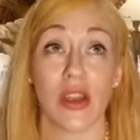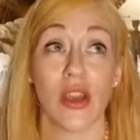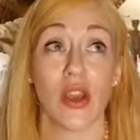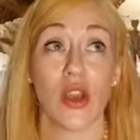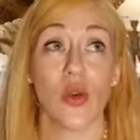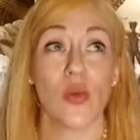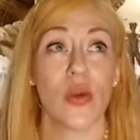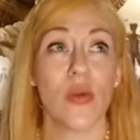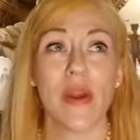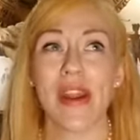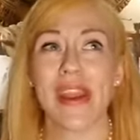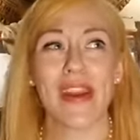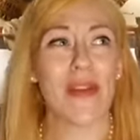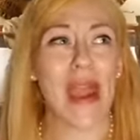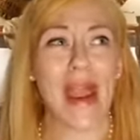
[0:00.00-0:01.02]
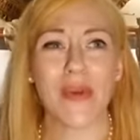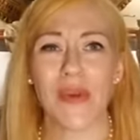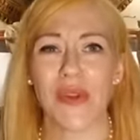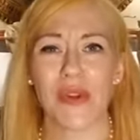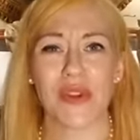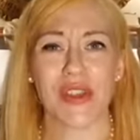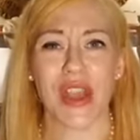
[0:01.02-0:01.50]
We want to interact with
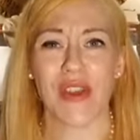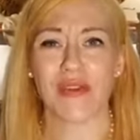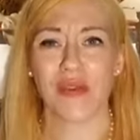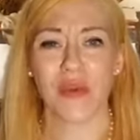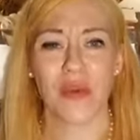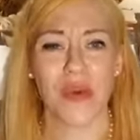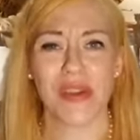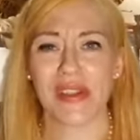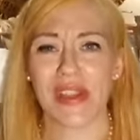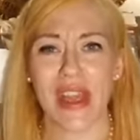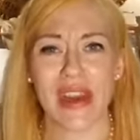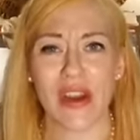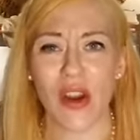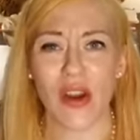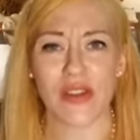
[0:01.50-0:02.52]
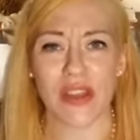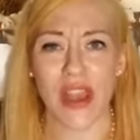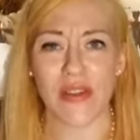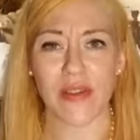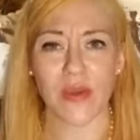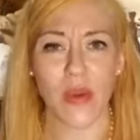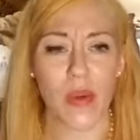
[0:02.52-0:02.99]
ourselves. We want to study
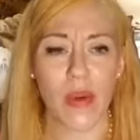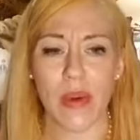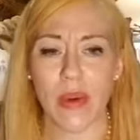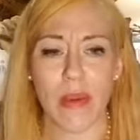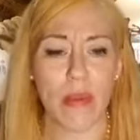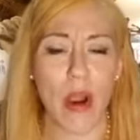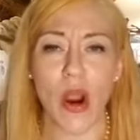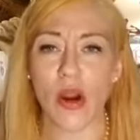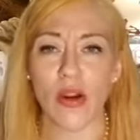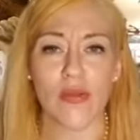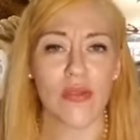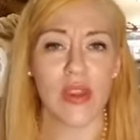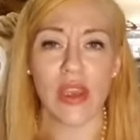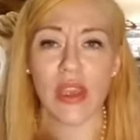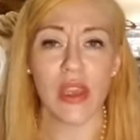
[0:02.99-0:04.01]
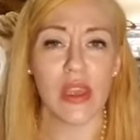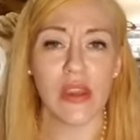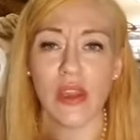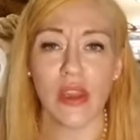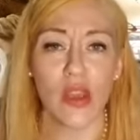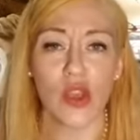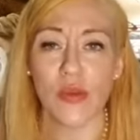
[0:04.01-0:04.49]
ourselves. We want to be part of the
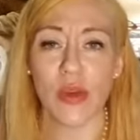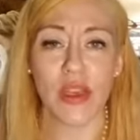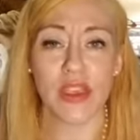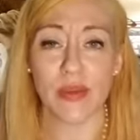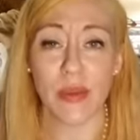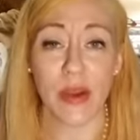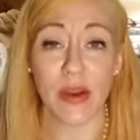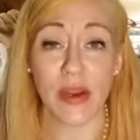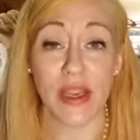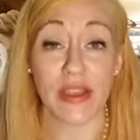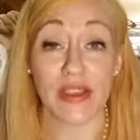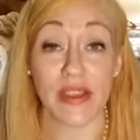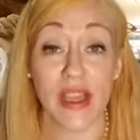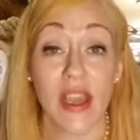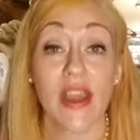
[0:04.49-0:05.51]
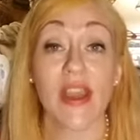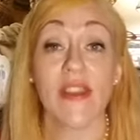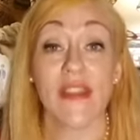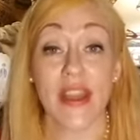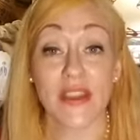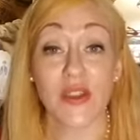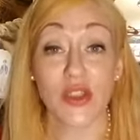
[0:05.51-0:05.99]
human experience.
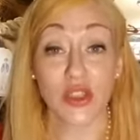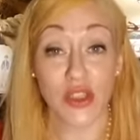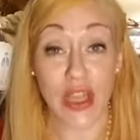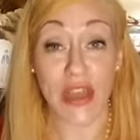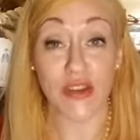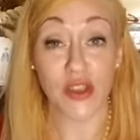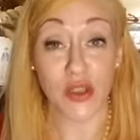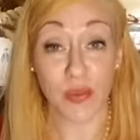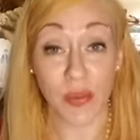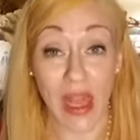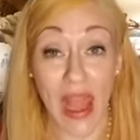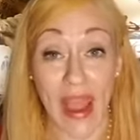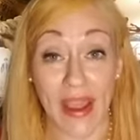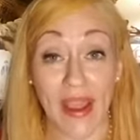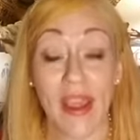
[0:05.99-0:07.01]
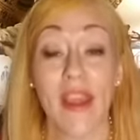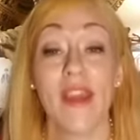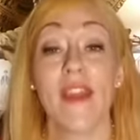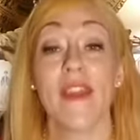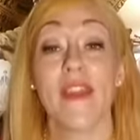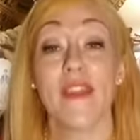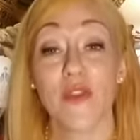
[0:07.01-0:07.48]
That's what statues play.
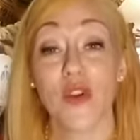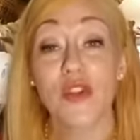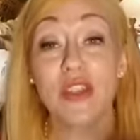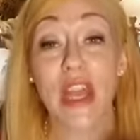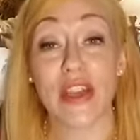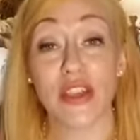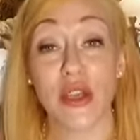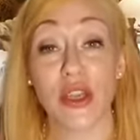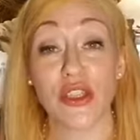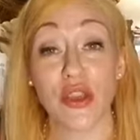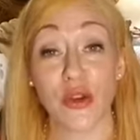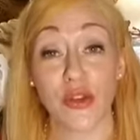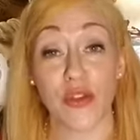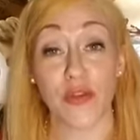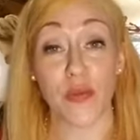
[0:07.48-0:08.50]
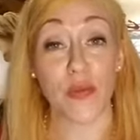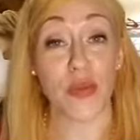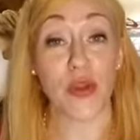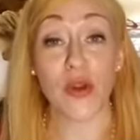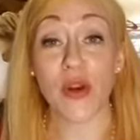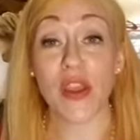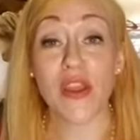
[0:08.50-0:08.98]
The first statue I showed you from
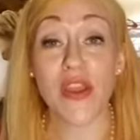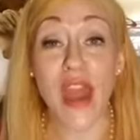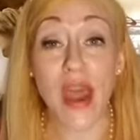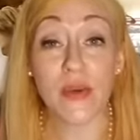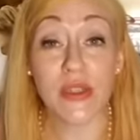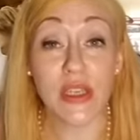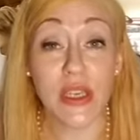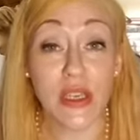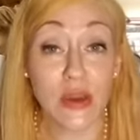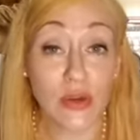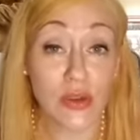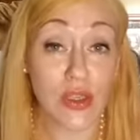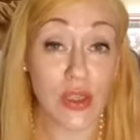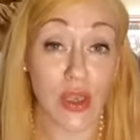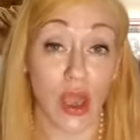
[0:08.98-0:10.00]
30,000 years ago.